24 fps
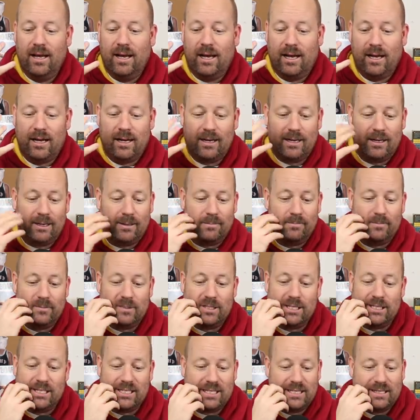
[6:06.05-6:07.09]

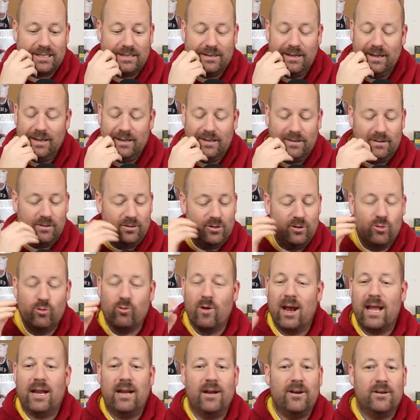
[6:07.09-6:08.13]
Just
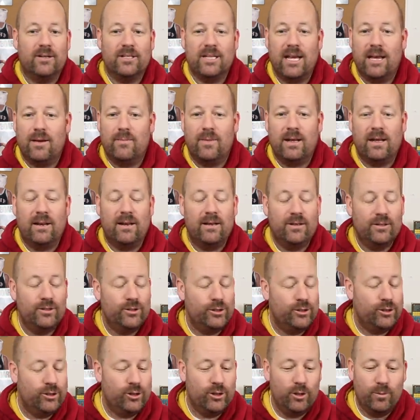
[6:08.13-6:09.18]
great entertainment,
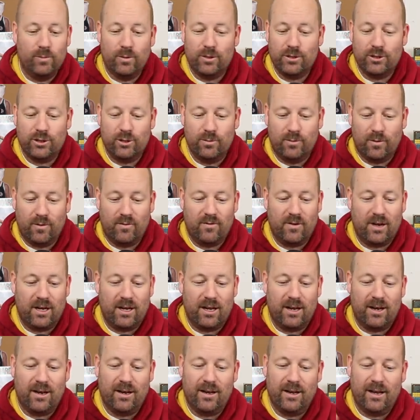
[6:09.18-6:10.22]
super, super
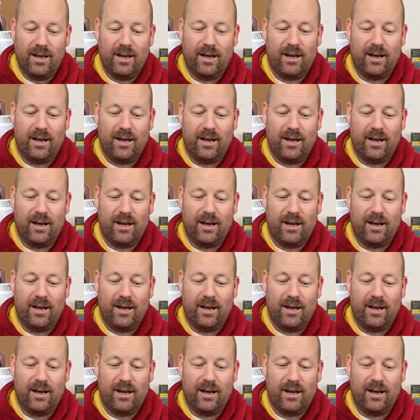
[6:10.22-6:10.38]
fun.